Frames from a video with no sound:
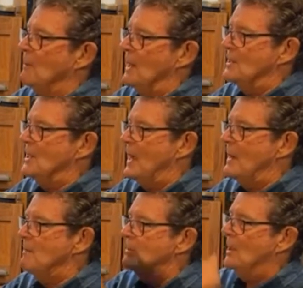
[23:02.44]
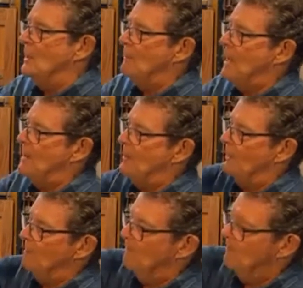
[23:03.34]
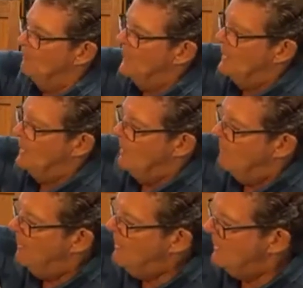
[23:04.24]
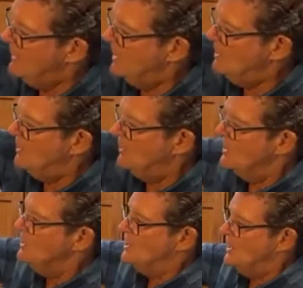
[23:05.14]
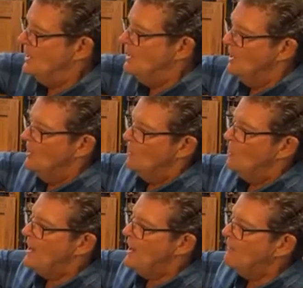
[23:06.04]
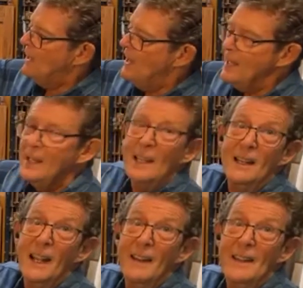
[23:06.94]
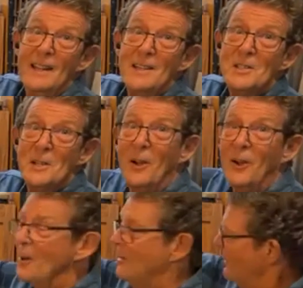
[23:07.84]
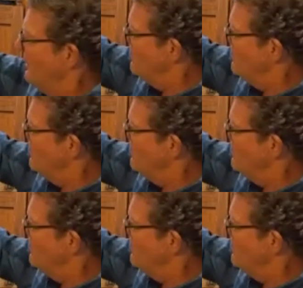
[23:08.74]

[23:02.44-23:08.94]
from the type to the paper. But as you can see, we have to ink it. And these are,